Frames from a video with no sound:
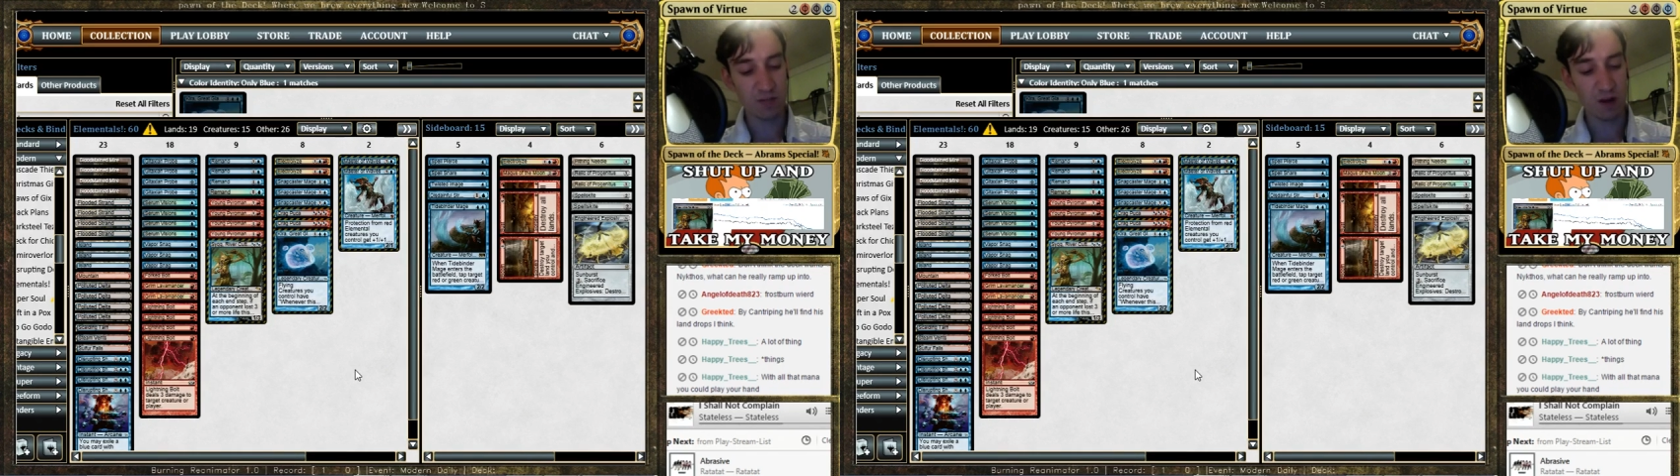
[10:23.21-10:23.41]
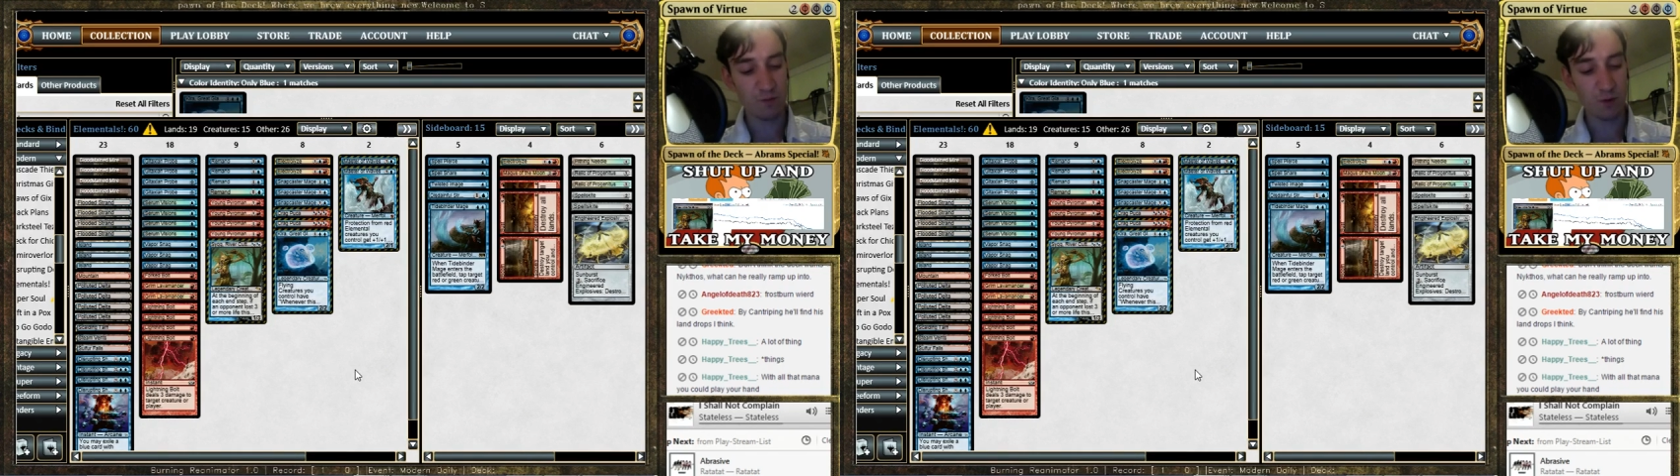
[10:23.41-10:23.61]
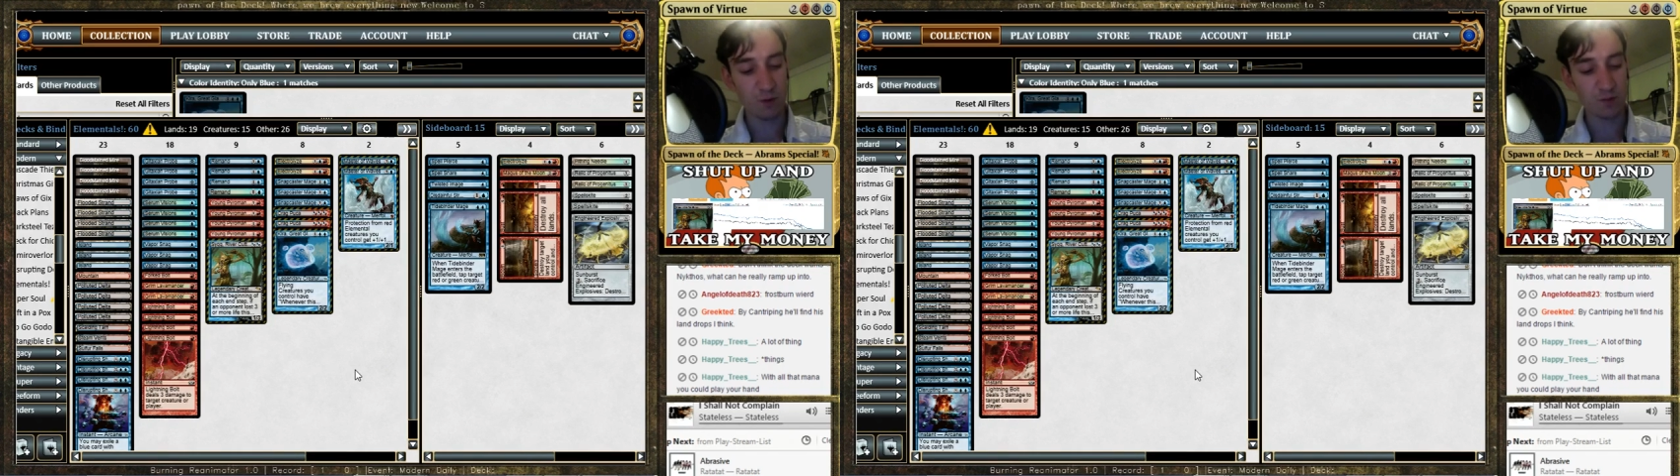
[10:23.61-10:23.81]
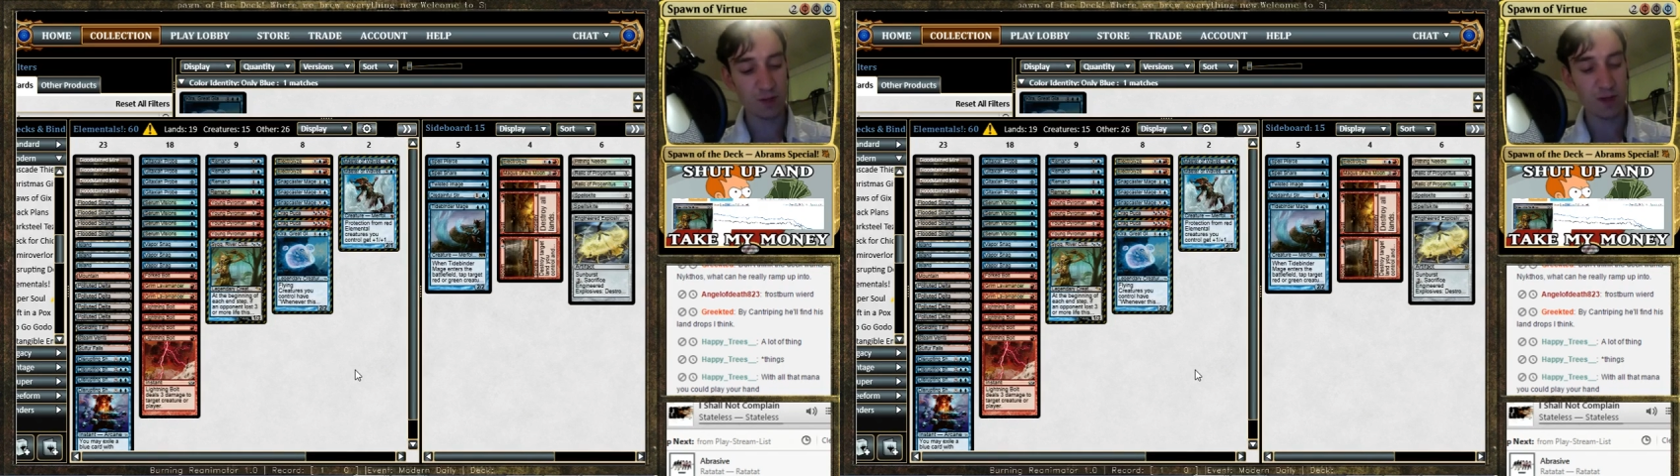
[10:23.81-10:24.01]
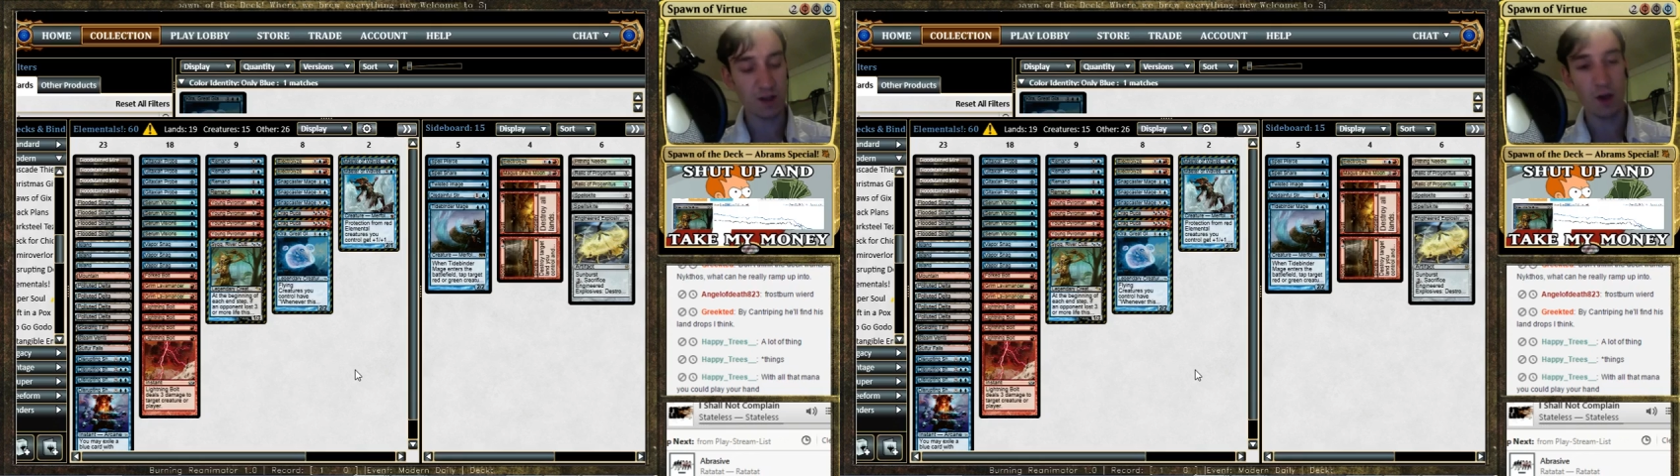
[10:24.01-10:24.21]
Rainforest, we
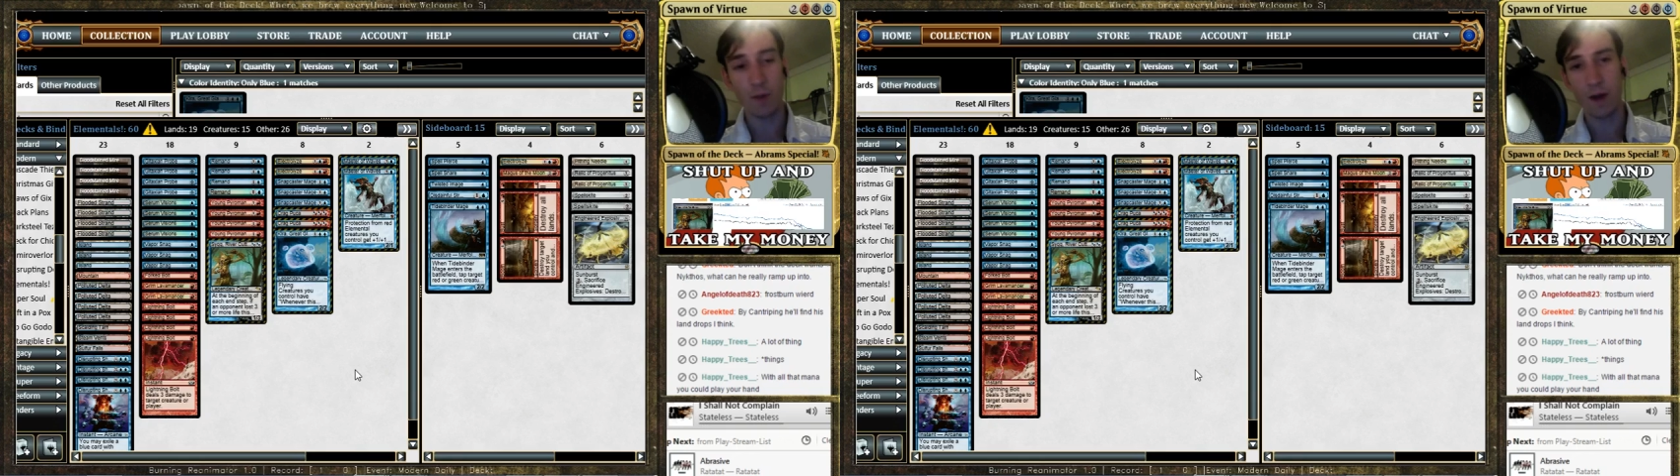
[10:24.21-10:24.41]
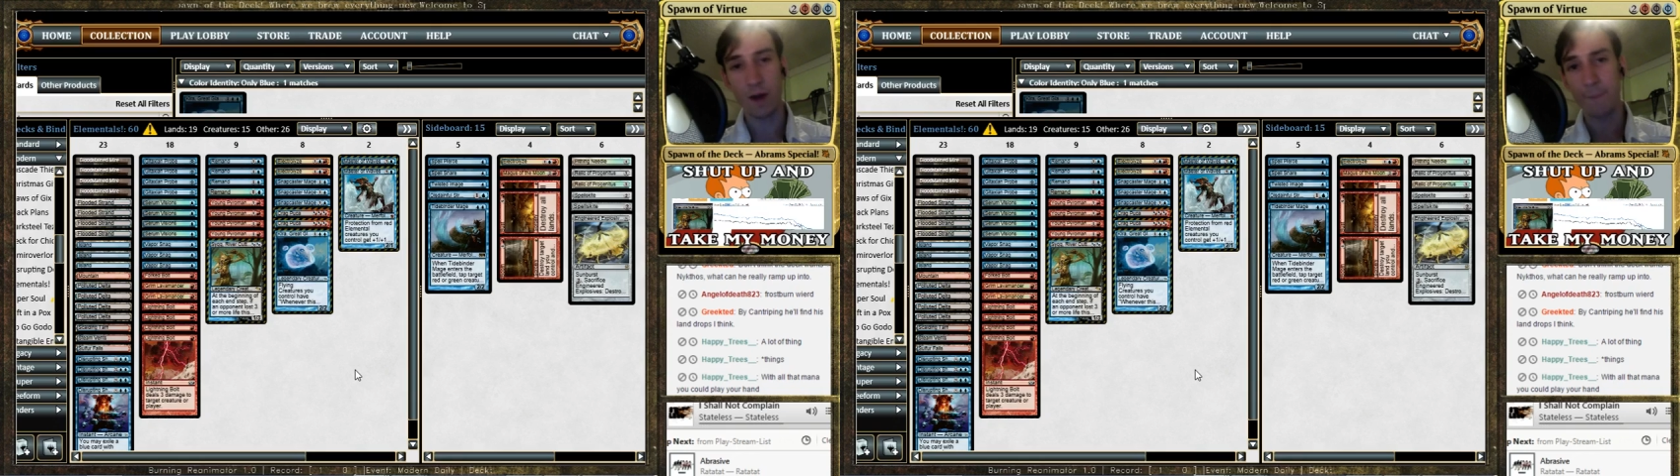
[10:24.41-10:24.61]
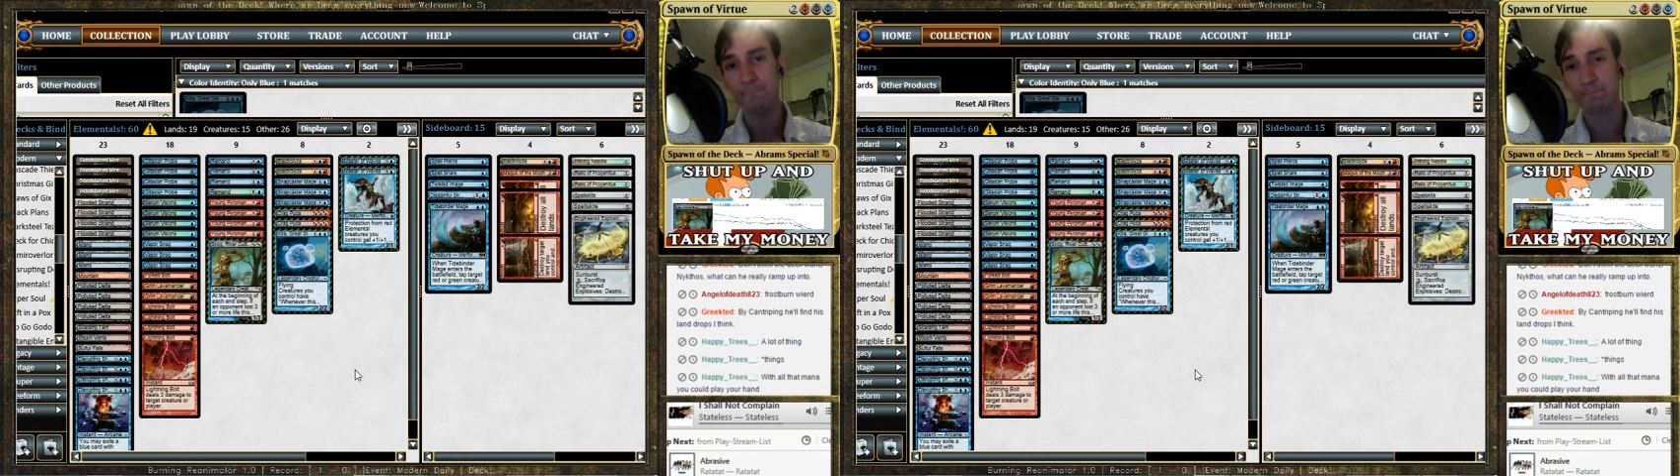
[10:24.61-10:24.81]
could talk about it.